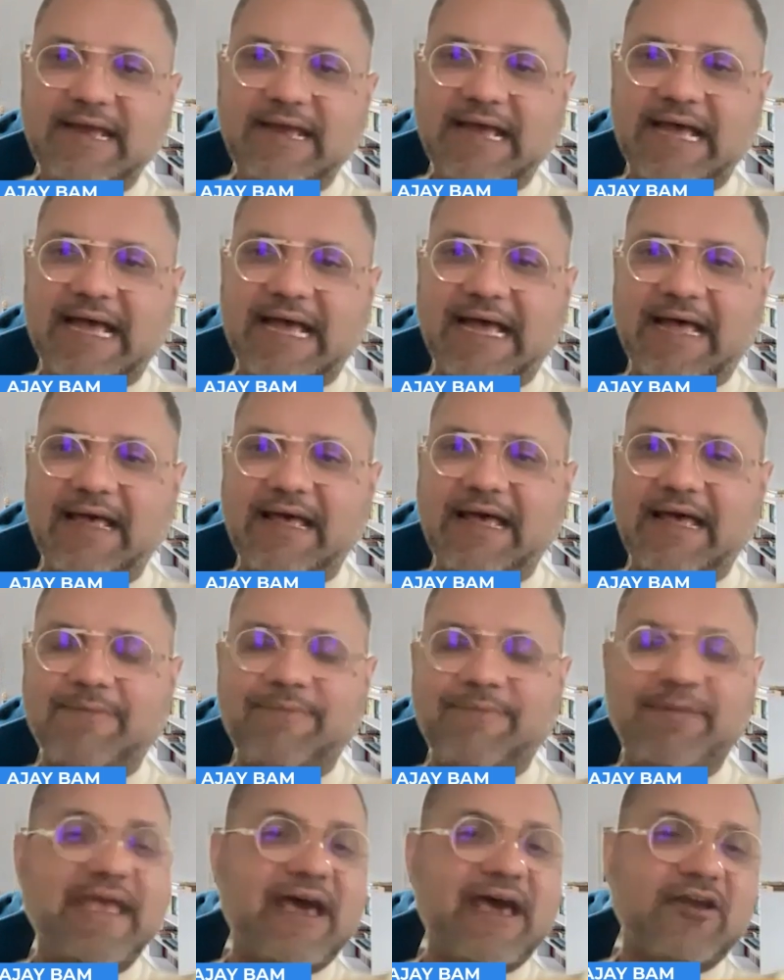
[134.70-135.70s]
I
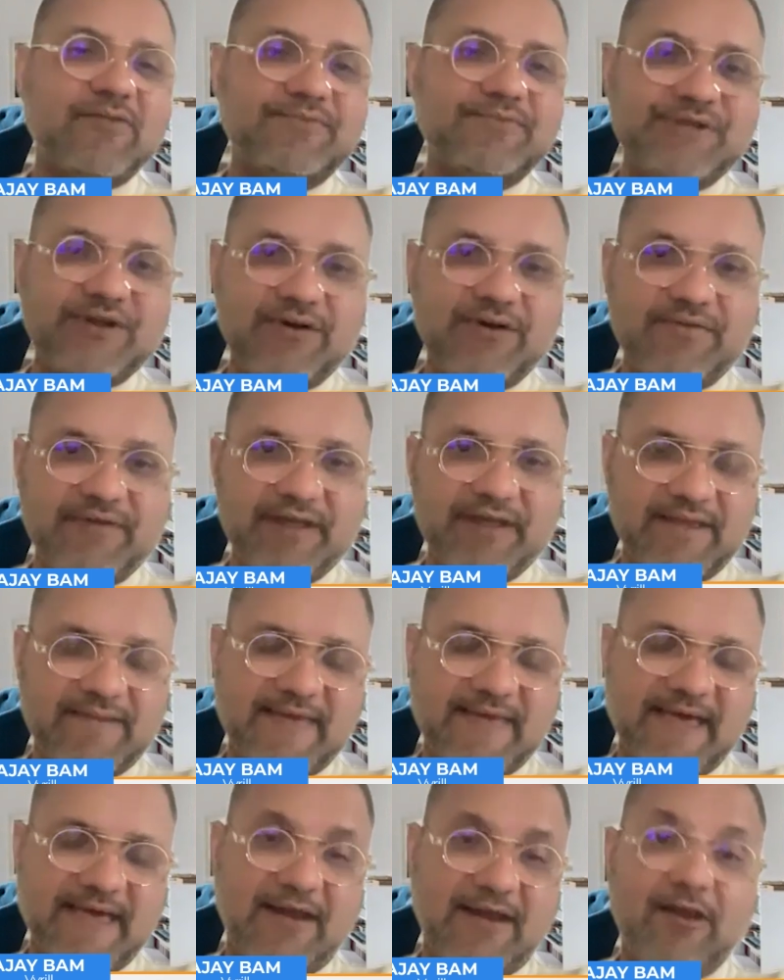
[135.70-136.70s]
began observing
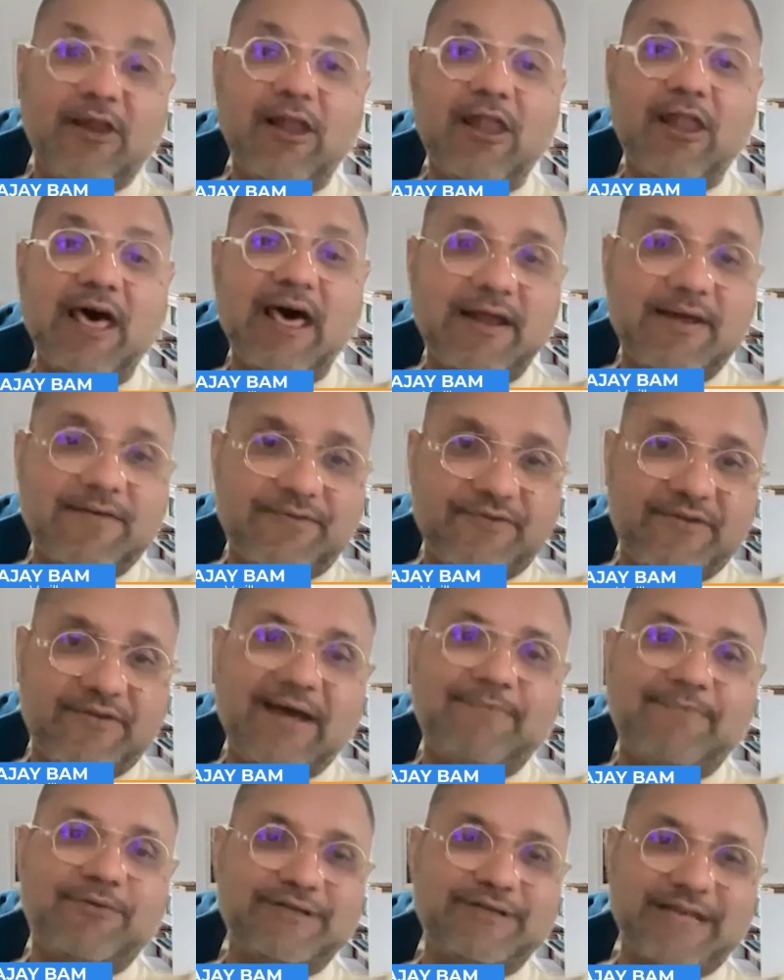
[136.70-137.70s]
that a lot of
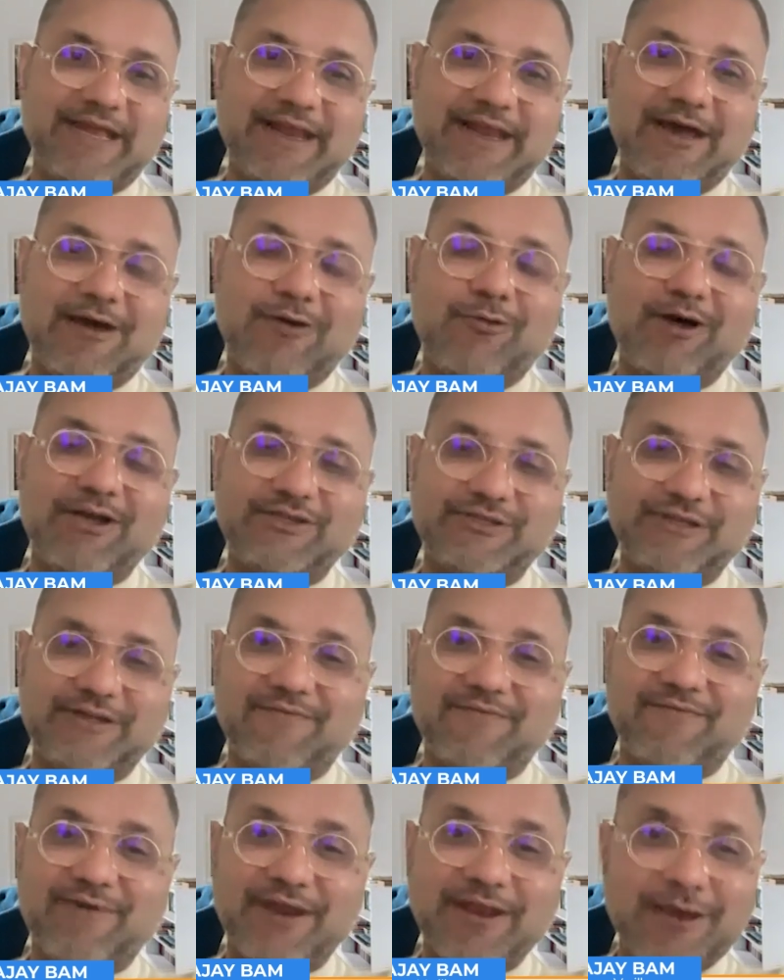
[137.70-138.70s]
shoppers are now
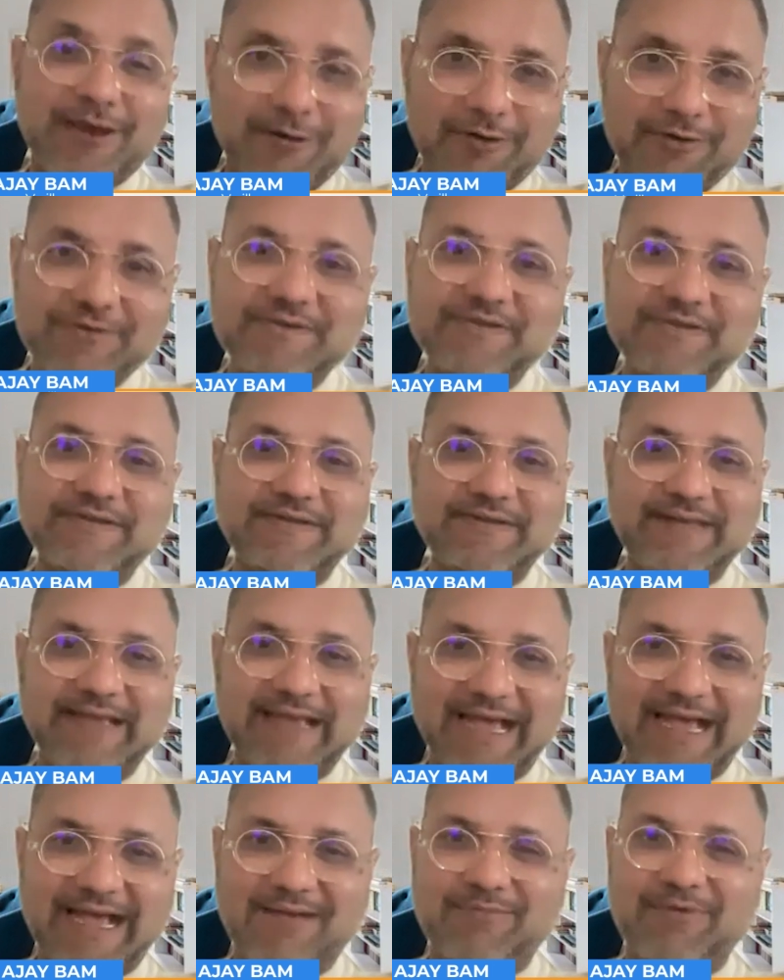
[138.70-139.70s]
watching videos
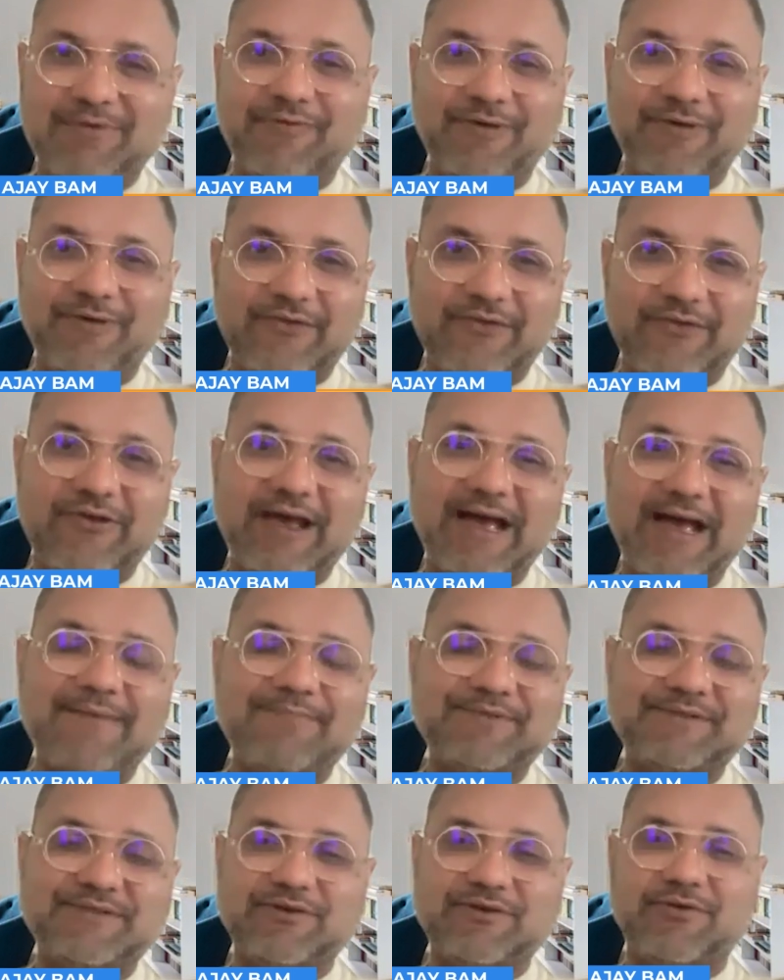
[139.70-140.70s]
before they
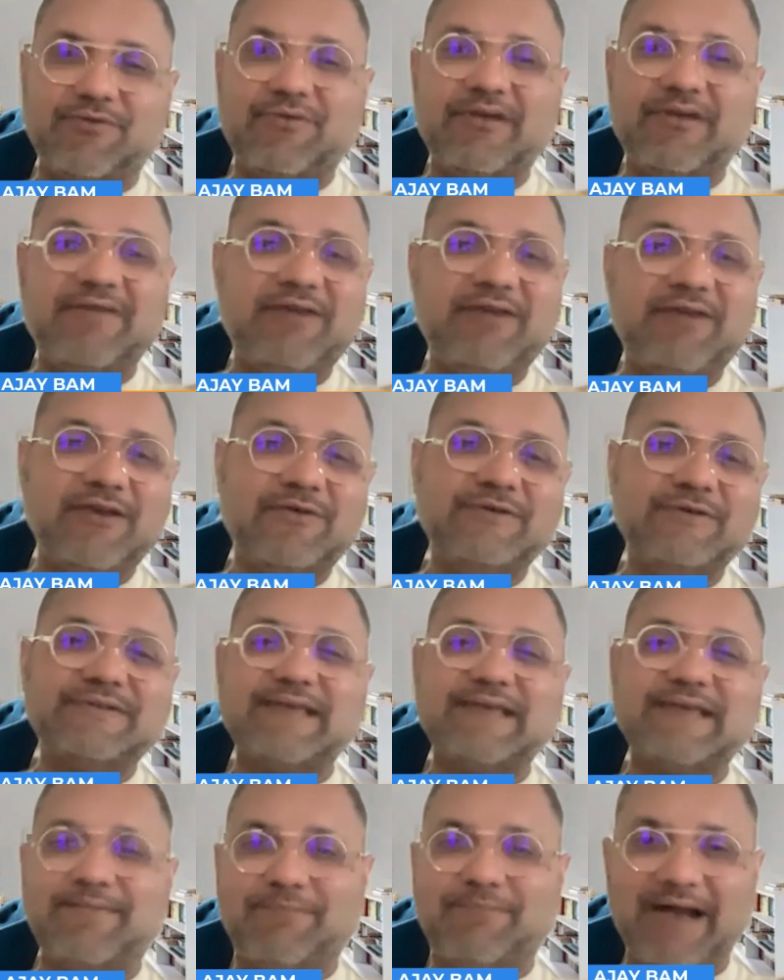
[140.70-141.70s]
shop. So
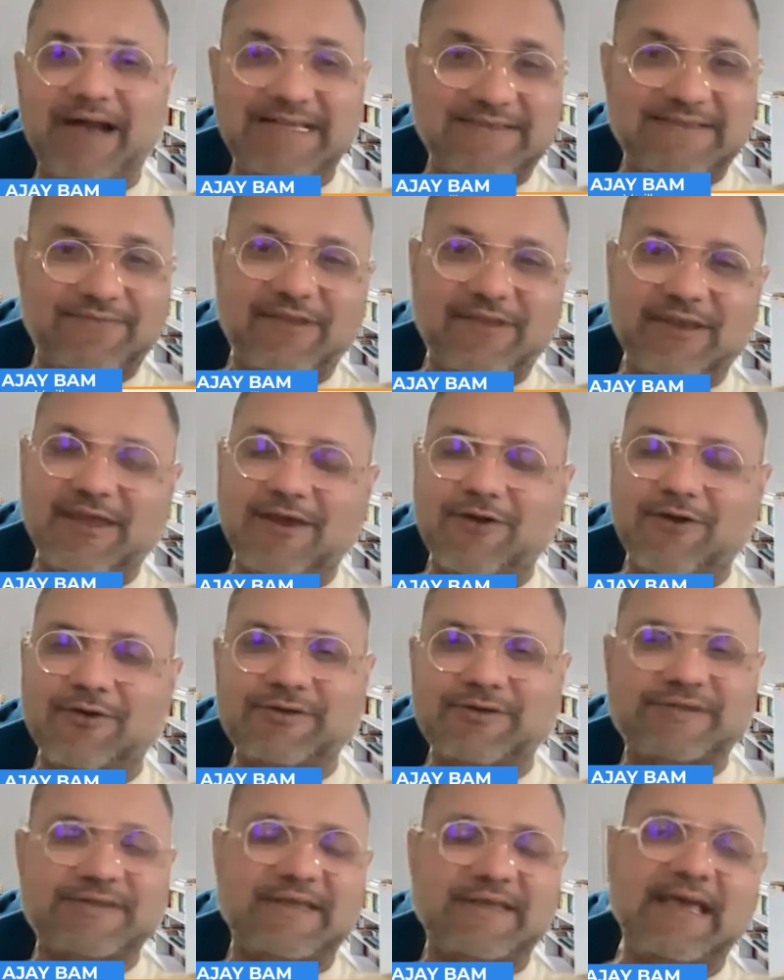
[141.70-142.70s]
reviews, unboxing
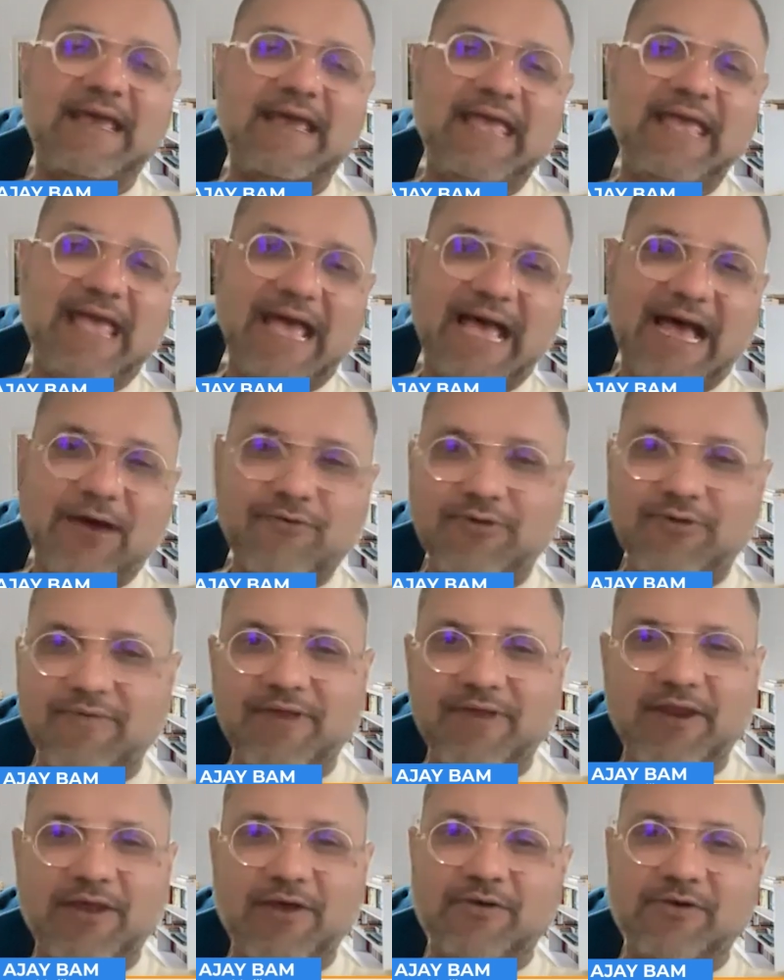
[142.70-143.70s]
videos, how-to
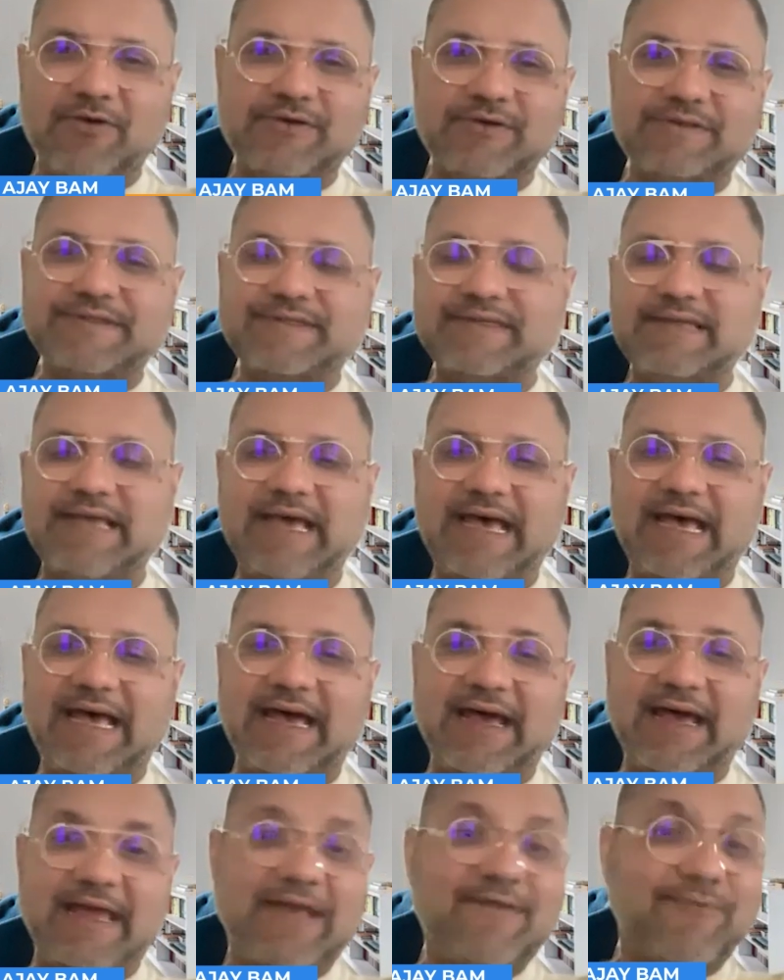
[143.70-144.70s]
videos,
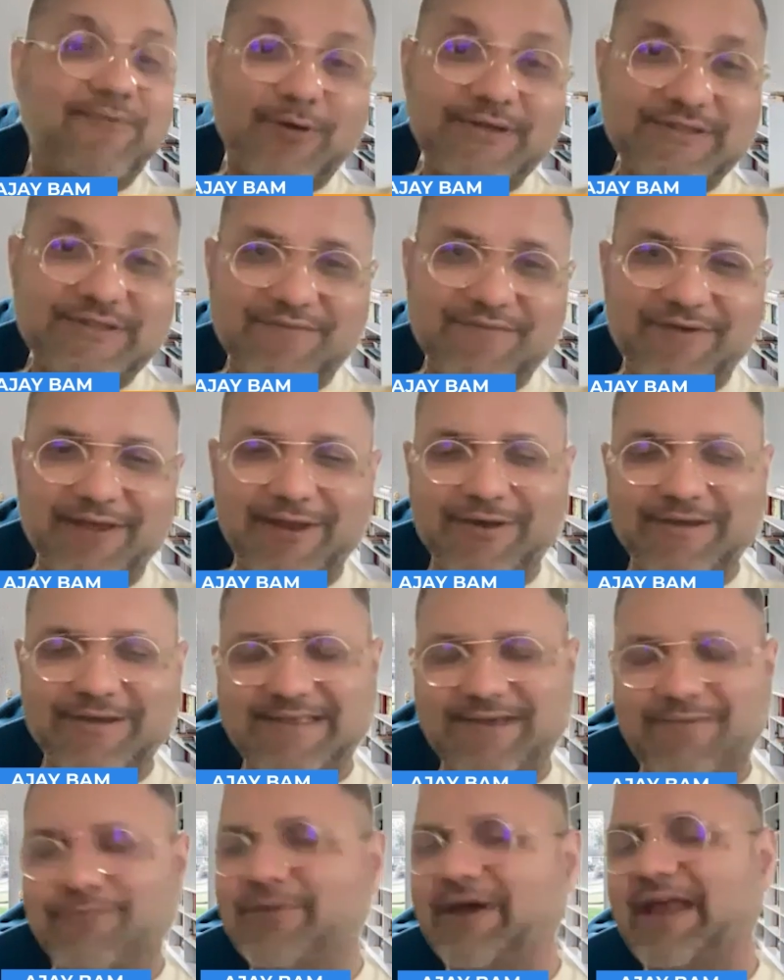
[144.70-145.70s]
influencer videos,
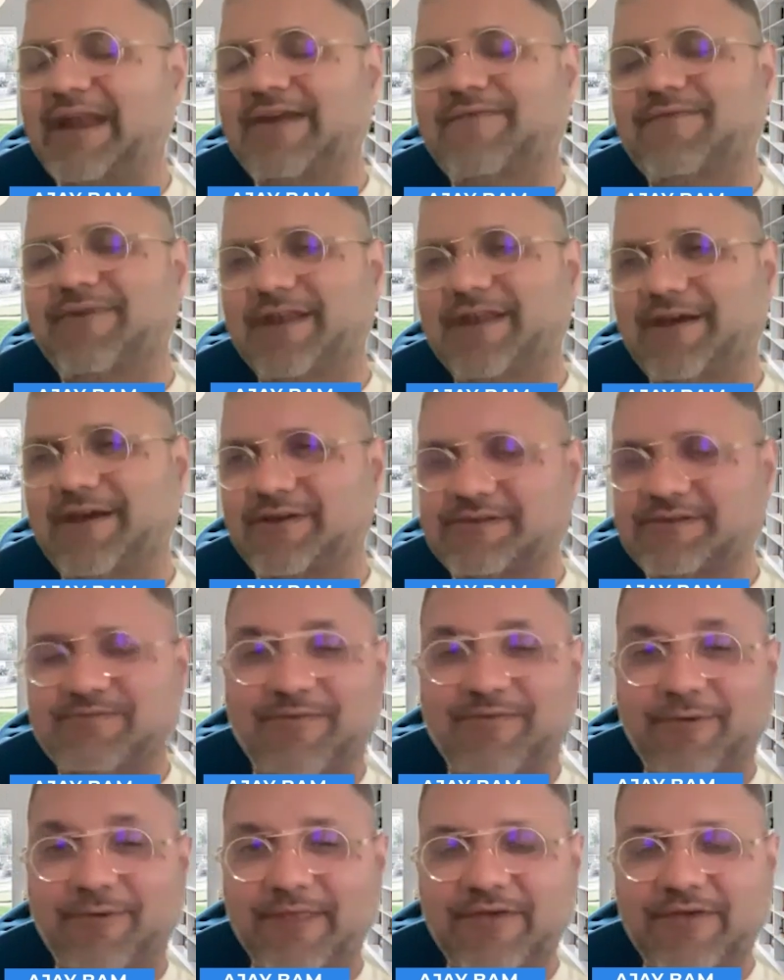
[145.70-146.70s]
and branded videos
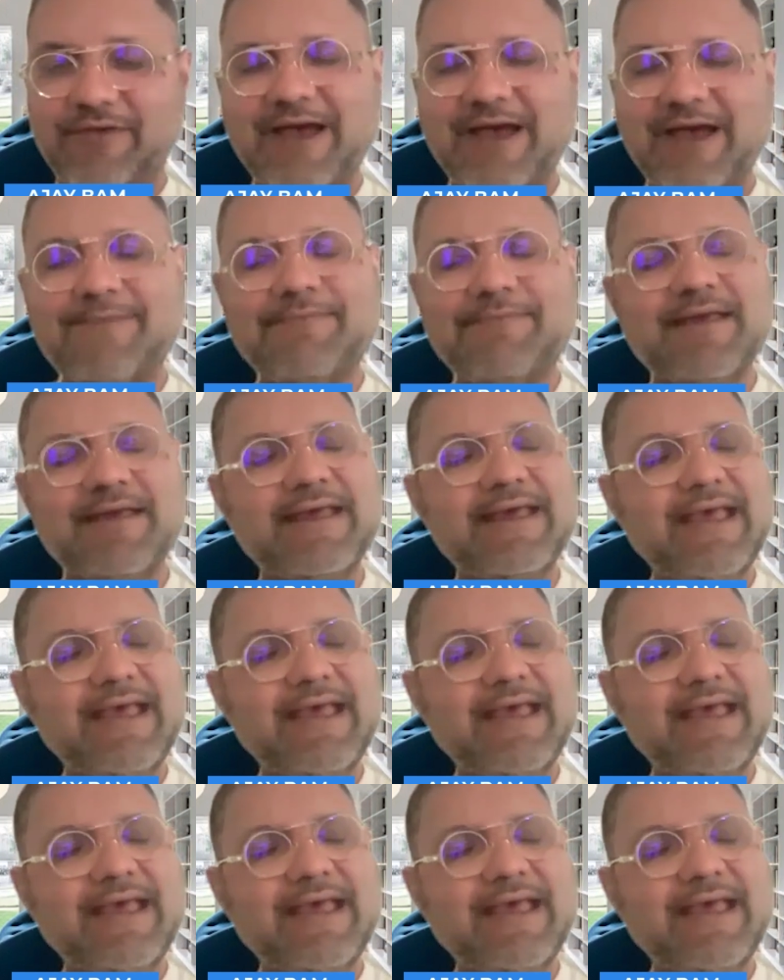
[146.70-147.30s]
before they shop.